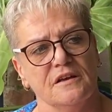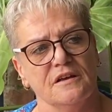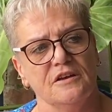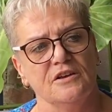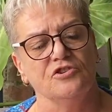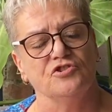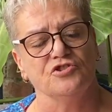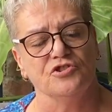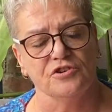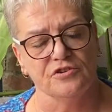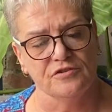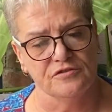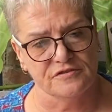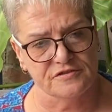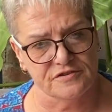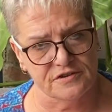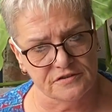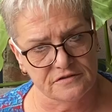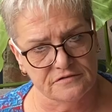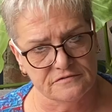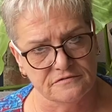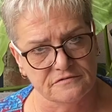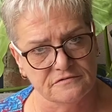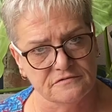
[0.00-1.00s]
issues
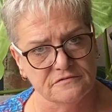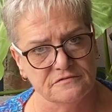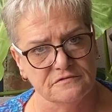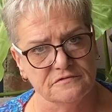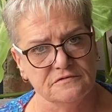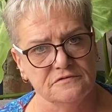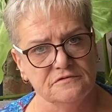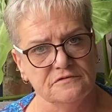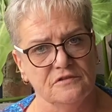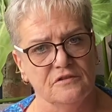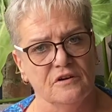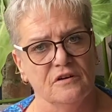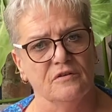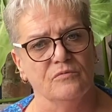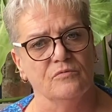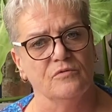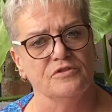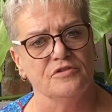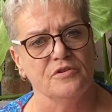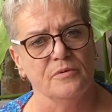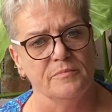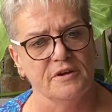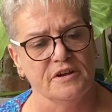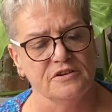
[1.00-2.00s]

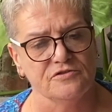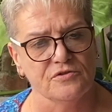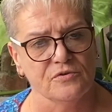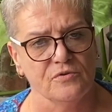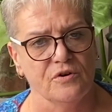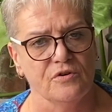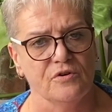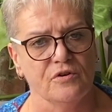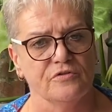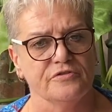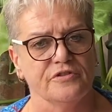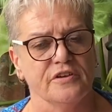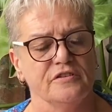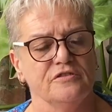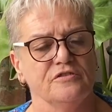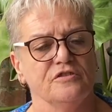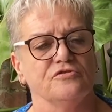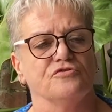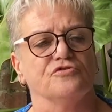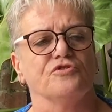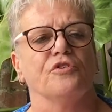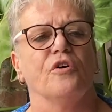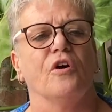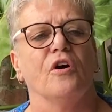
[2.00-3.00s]
with your mental health and you're
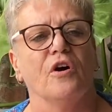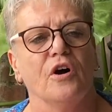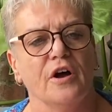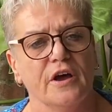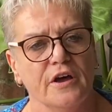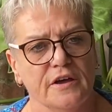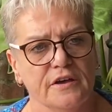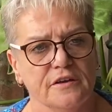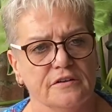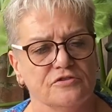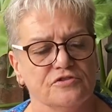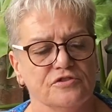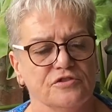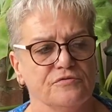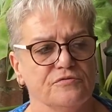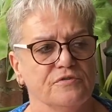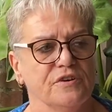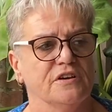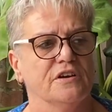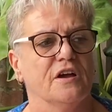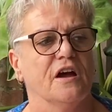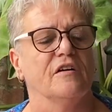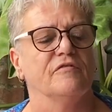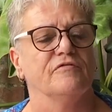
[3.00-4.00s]
trying to
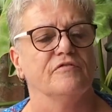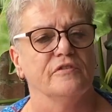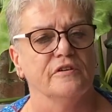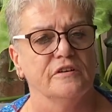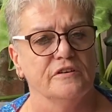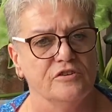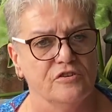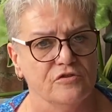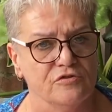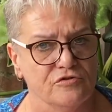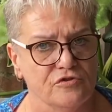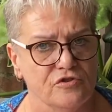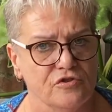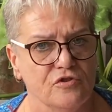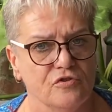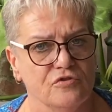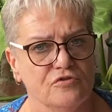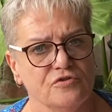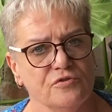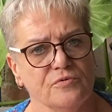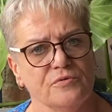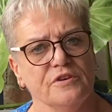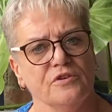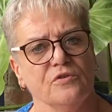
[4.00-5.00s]
recover and you're
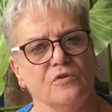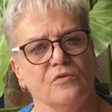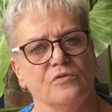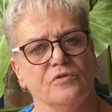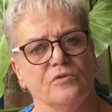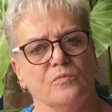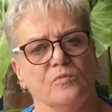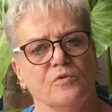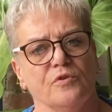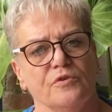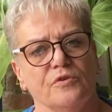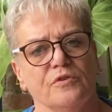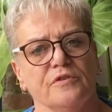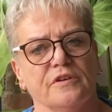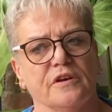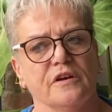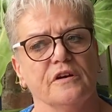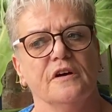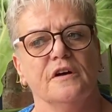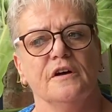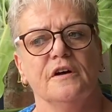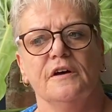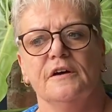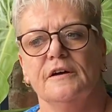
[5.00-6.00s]
doing all the work
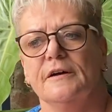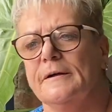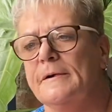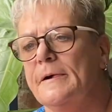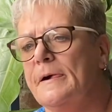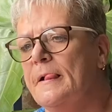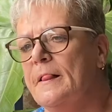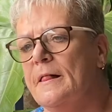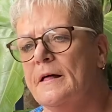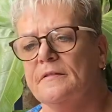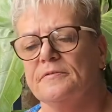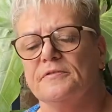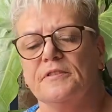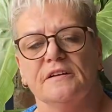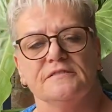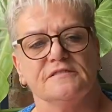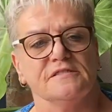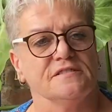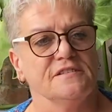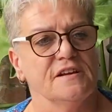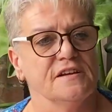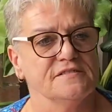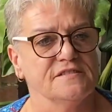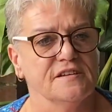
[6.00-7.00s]

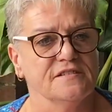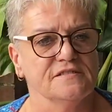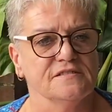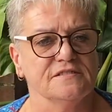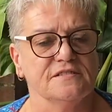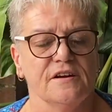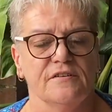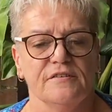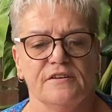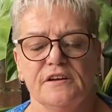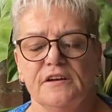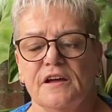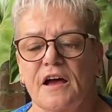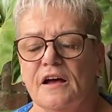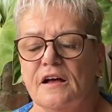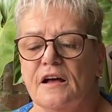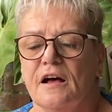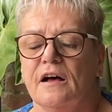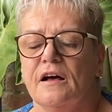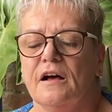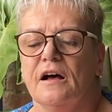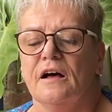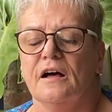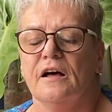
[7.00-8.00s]
that's necessary,
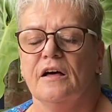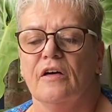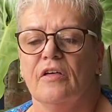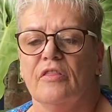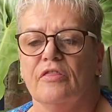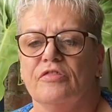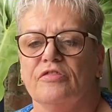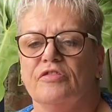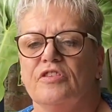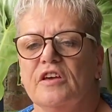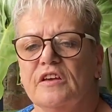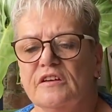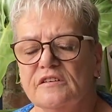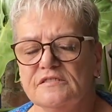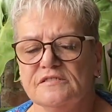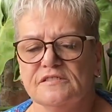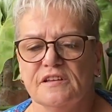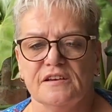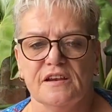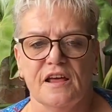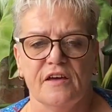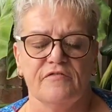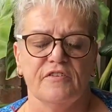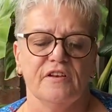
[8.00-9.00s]
things
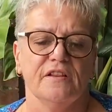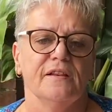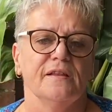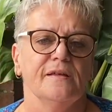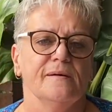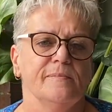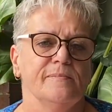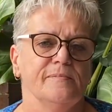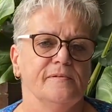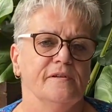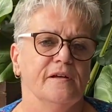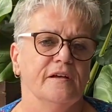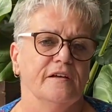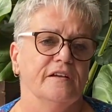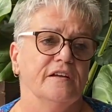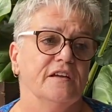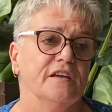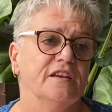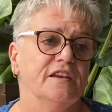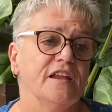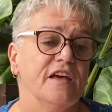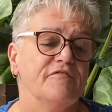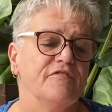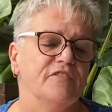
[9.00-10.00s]

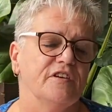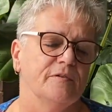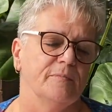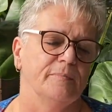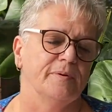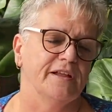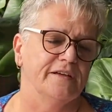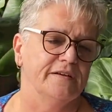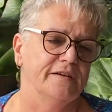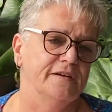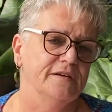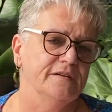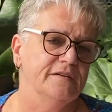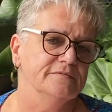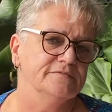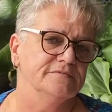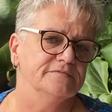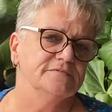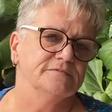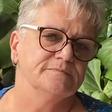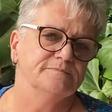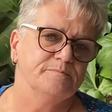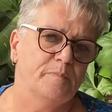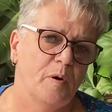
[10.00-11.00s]
inevitably
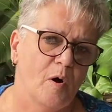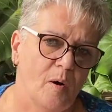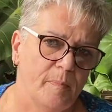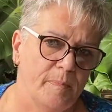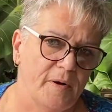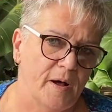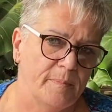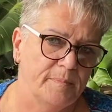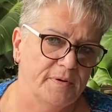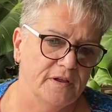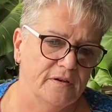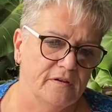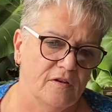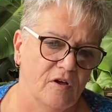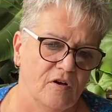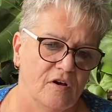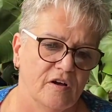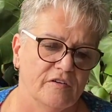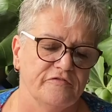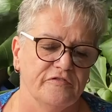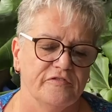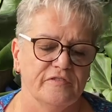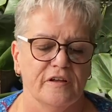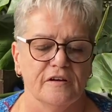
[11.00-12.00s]
pop up in
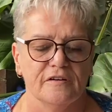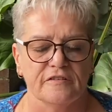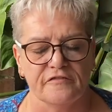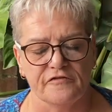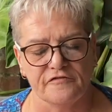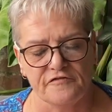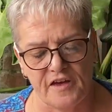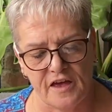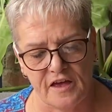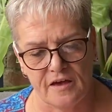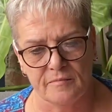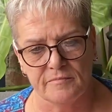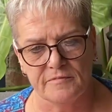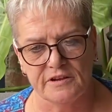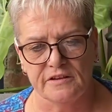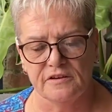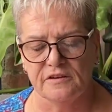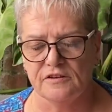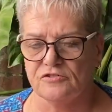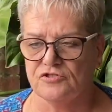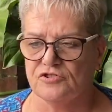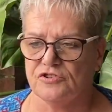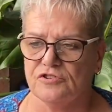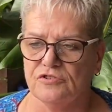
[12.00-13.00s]
life, like
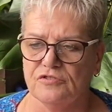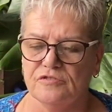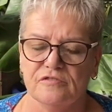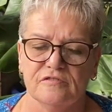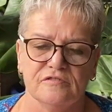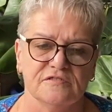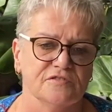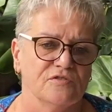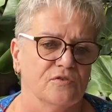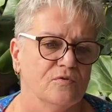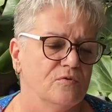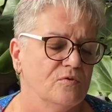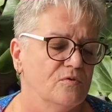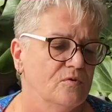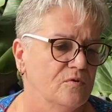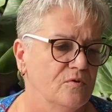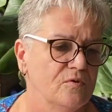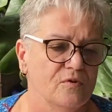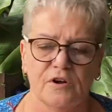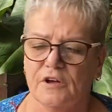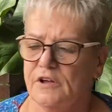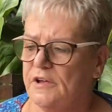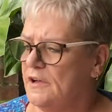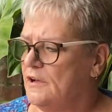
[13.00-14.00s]
family issues or